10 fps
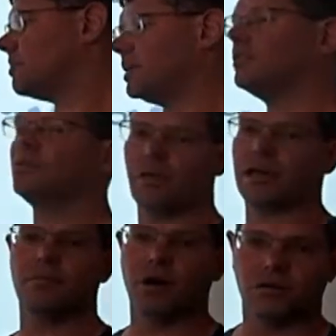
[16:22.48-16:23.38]
then do
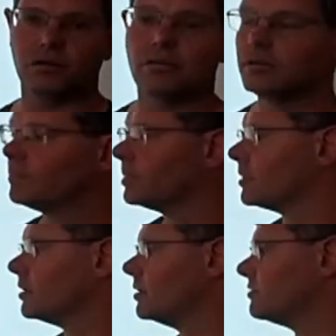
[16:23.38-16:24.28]
that command.
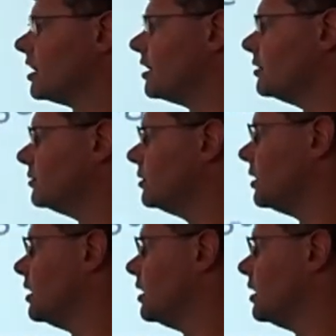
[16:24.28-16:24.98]
So